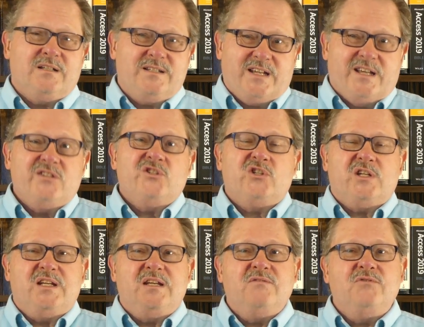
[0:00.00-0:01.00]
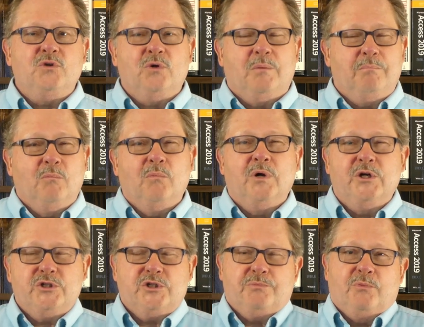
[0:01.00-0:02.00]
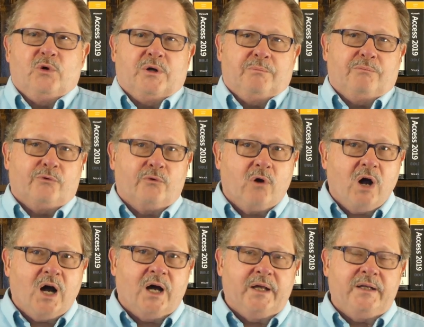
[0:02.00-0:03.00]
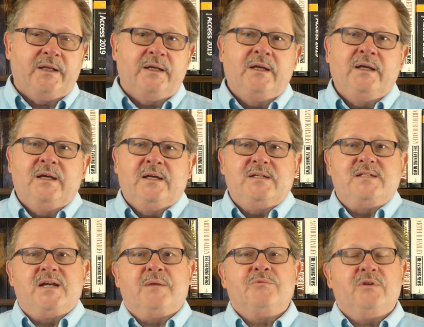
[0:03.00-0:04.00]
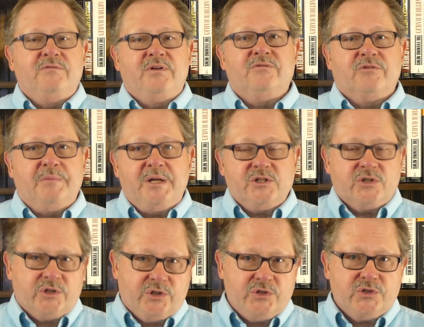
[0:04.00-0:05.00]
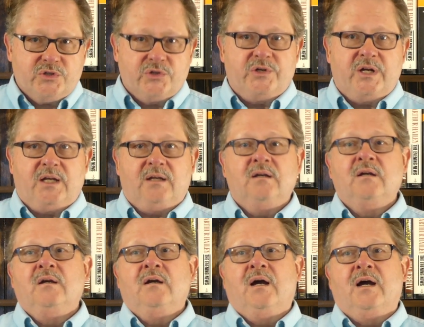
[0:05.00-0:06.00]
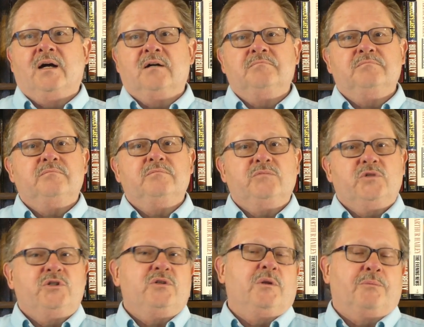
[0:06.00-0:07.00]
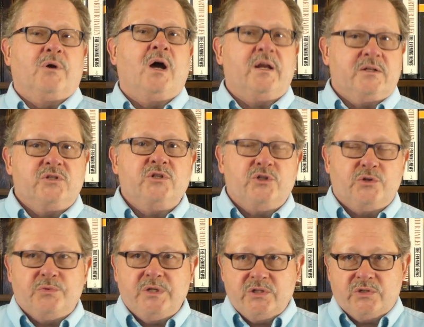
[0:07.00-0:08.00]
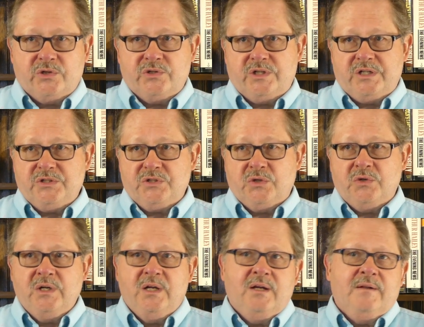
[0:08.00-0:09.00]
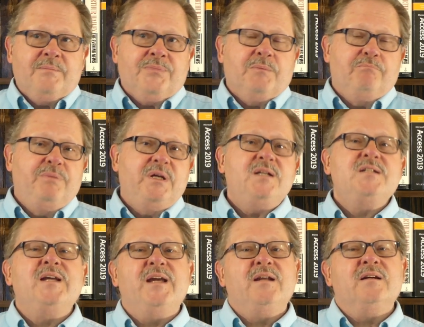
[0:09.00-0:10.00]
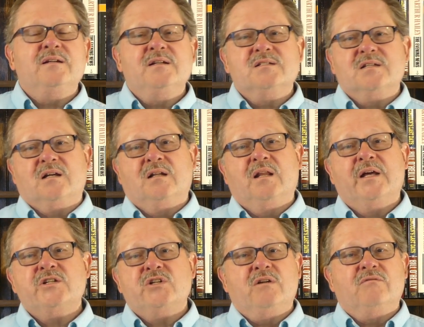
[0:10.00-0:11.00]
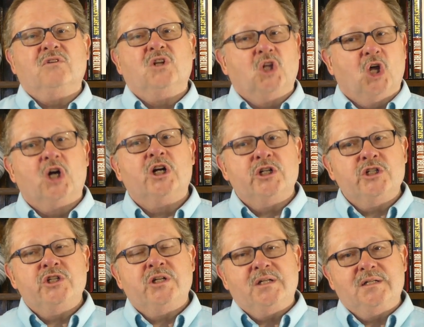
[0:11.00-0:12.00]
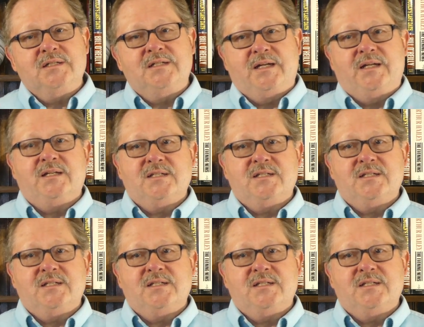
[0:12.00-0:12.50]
tends to give you a much more broad depth of information concerning the products that you're researching. So big data is a collection of large data